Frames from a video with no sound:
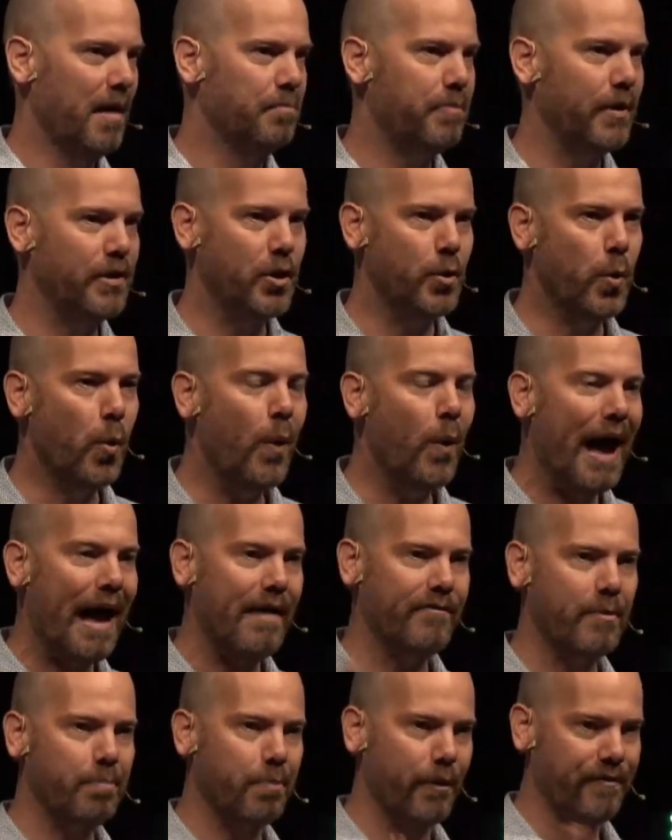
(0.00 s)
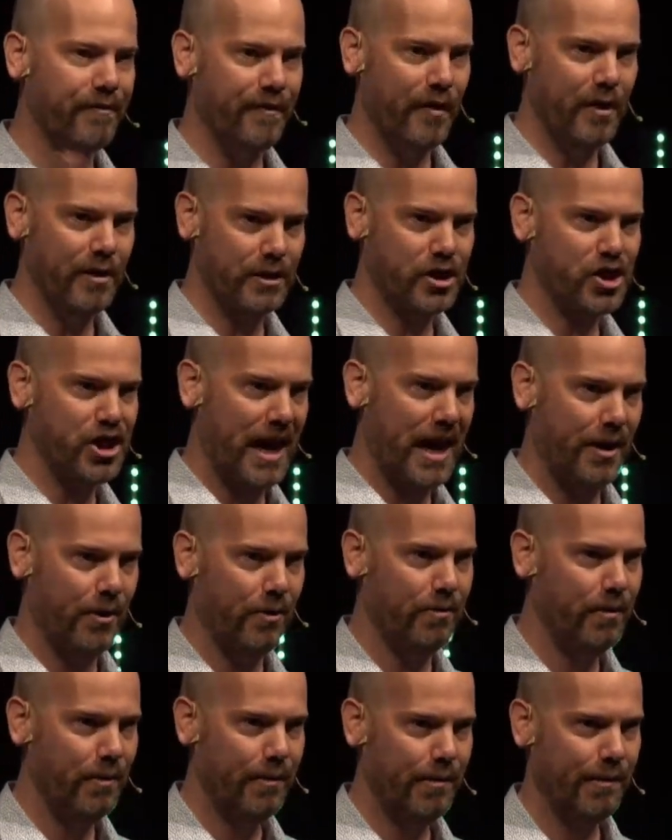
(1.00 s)
but you all have a preferred
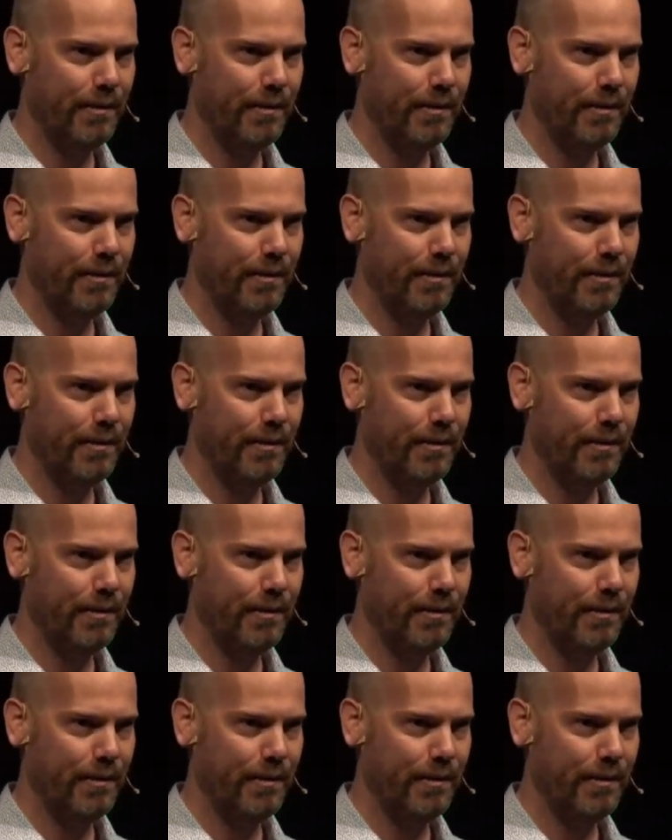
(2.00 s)
channel.